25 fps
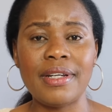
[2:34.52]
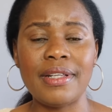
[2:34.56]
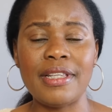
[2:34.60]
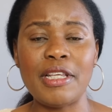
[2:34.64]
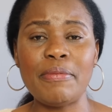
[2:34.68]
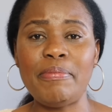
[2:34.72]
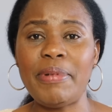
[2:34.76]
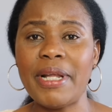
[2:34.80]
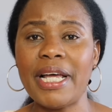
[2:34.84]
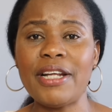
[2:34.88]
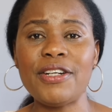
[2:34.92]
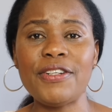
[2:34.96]

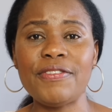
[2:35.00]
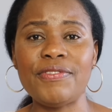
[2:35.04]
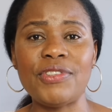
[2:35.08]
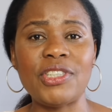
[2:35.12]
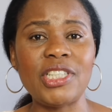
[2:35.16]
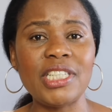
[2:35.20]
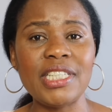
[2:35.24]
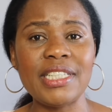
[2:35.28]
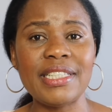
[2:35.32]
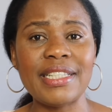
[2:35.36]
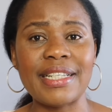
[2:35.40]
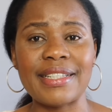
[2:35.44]
The blood of
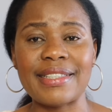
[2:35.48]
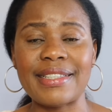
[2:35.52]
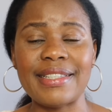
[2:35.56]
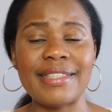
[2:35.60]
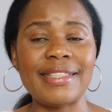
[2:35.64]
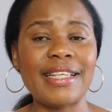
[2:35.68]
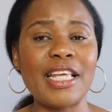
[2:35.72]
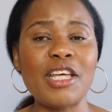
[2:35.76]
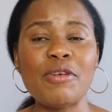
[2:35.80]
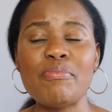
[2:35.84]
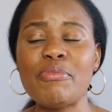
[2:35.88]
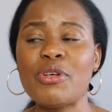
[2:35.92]
Jesus
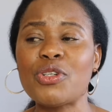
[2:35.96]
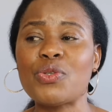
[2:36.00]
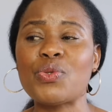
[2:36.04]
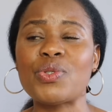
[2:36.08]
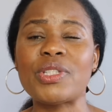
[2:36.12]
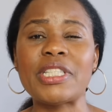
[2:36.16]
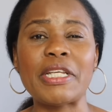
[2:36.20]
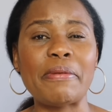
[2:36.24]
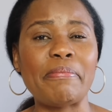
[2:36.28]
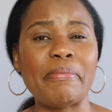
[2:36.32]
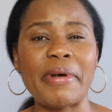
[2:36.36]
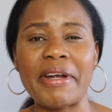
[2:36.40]
is able to
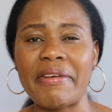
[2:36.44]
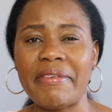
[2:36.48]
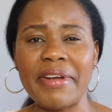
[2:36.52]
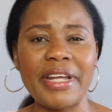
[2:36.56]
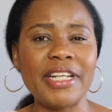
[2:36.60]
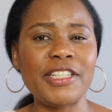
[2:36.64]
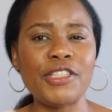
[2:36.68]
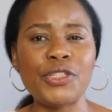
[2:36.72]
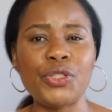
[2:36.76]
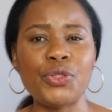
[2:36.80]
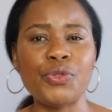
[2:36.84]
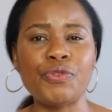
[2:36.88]

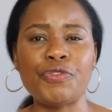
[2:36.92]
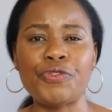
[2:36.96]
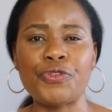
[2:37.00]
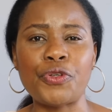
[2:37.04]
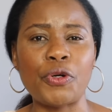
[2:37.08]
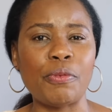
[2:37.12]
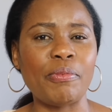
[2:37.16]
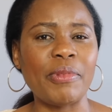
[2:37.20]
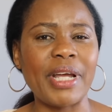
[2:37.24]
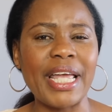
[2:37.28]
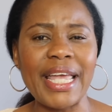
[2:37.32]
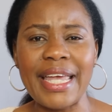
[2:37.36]
separate you
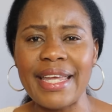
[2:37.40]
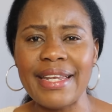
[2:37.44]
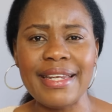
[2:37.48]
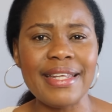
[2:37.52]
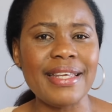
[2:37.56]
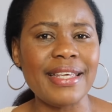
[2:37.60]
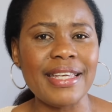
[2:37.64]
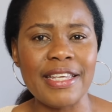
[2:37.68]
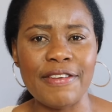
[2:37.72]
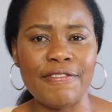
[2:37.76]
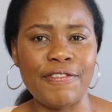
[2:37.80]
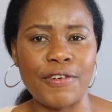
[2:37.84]
from
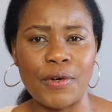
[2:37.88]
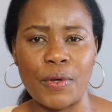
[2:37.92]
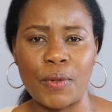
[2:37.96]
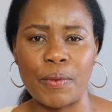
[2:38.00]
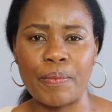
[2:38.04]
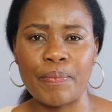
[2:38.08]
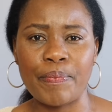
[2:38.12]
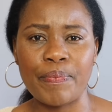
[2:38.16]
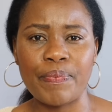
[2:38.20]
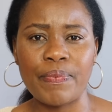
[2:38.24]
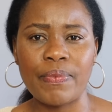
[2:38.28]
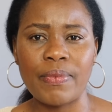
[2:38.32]
any
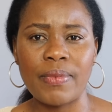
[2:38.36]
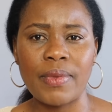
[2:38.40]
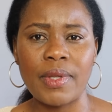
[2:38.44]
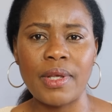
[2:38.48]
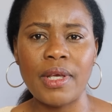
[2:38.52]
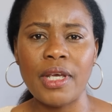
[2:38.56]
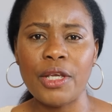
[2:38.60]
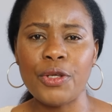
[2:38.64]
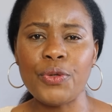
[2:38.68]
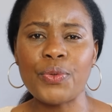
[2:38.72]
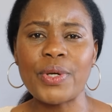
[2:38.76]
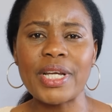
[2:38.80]
evil.
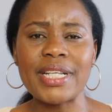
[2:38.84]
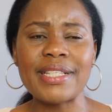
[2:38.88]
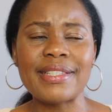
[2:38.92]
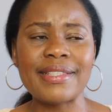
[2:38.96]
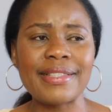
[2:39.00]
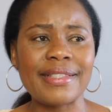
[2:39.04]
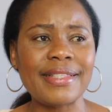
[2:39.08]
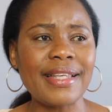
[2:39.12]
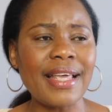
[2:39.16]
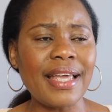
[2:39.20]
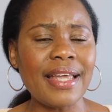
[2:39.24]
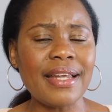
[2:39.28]
You can
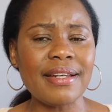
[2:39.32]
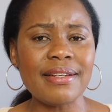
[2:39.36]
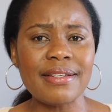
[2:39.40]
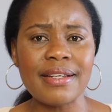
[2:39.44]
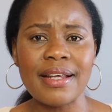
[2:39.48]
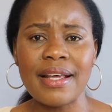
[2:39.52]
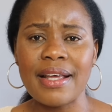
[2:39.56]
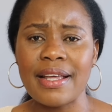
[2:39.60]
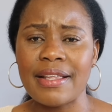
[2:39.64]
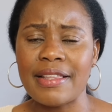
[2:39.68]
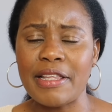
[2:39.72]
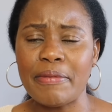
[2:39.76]

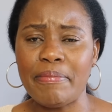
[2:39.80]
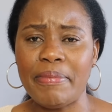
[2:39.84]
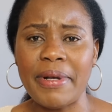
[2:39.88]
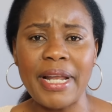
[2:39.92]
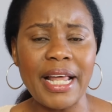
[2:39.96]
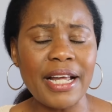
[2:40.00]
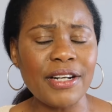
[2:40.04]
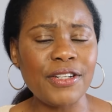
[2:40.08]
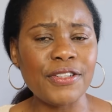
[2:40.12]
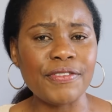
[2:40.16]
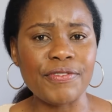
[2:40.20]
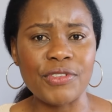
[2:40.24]
send the
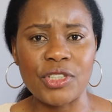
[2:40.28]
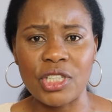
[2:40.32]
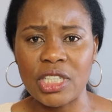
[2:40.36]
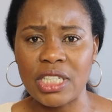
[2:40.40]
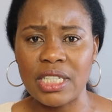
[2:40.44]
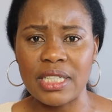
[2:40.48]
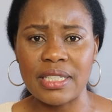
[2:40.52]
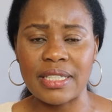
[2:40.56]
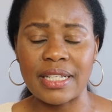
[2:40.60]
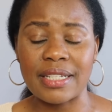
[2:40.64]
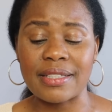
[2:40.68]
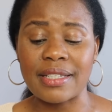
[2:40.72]
blood of
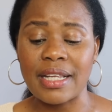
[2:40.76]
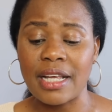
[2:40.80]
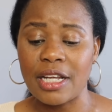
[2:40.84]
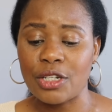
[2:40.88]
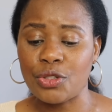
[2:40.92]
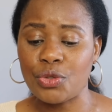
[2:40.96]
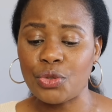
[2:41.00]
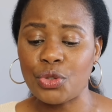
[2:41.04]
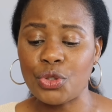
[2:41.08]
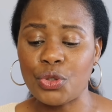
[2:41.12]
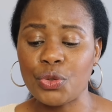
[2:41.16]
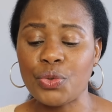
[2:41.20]
Jesus
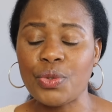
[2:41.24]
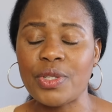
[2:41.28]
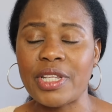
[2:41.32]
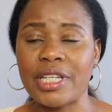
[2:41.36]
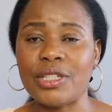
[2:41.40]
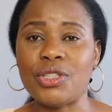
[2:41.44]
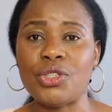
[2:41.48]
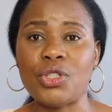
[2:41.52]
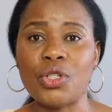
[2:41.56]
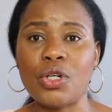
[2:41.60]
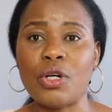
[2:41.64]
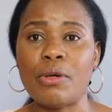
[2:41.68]
to do
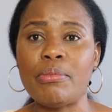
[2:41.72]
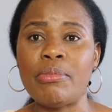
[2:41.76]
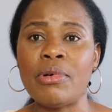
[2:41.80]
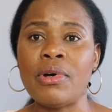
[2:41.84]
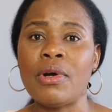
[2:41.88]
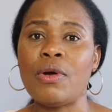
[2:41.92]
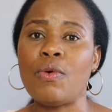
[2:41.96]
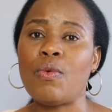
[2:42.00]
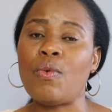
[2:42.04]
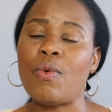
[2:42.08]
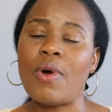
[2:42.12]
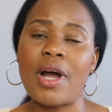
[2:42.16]
the job
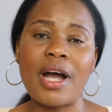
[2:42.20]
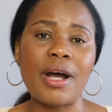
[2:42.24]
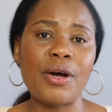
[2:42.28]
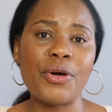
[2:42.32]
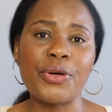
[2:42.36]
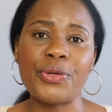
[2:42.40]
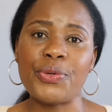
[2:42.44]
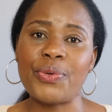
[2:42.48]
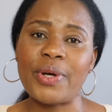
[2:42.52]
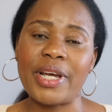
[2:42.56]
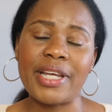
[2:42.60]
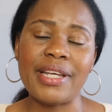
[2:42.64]

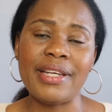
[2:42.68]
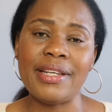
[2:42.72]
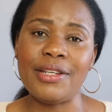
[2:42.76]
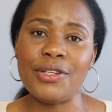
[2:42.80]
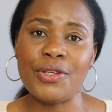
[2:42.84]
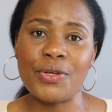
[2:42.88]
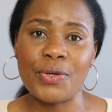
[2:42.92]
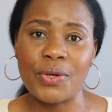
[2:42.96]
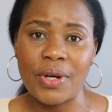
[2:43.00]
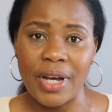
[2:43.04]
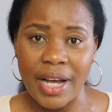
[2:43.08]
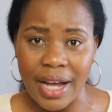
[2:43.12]
while you are in
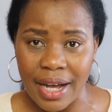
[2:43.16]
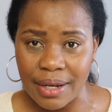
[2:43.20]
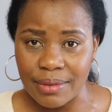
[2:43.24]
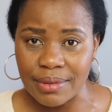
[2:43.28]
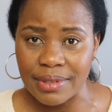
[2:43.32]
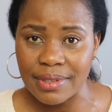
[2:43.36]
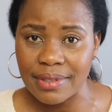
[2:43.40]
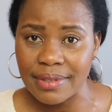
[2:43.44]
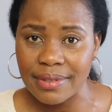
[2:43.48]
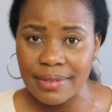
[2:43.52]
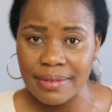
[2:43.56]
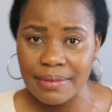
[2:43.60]
your
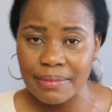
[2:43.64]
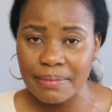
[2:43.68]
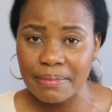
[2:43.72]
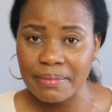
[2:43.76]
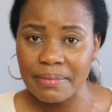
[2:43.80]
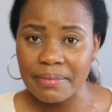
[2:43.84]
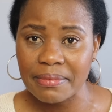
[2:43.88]
house,